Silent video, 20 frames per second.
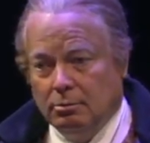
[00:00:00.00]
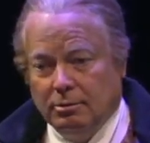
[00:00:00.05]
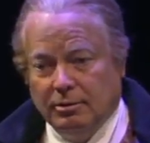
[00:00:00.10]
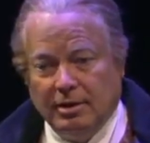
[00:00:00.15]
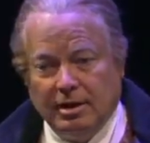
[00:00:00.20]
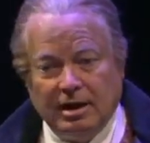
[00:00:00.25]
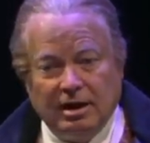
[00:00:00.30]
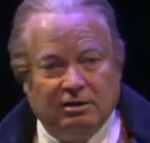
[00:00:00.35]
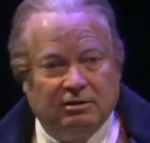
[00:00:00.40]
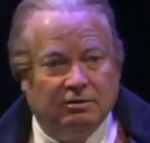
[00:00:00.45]

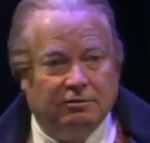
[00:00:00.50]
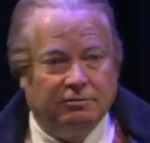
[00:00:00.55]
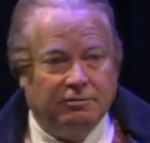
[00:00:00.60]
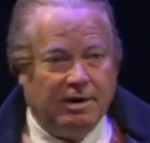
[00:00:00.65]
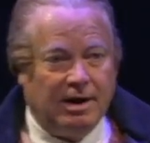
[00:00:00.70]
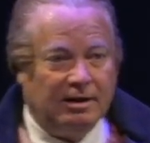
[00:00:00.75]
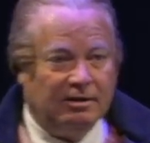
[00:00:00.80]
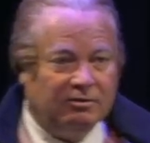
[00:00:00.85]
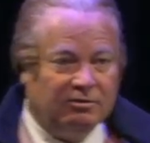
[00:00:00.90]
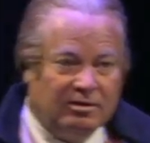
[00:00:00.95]
When they get to
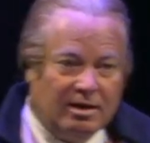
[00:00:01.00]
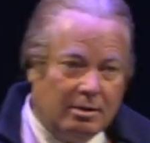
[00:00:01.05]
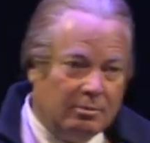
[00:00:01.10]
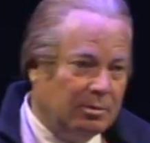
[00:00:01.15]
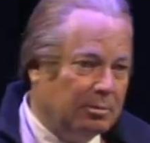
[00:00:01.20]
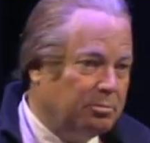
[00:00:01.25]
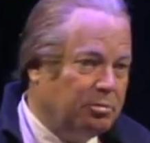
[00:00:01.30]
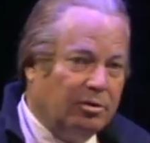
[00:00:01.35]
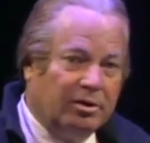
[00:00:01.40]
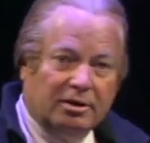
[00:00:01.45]
France, they
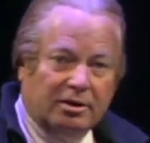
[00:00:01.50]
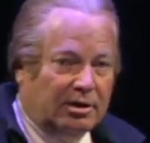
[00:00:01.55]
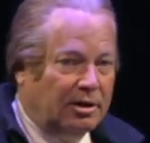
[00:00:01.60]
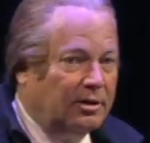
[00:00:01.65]
would put it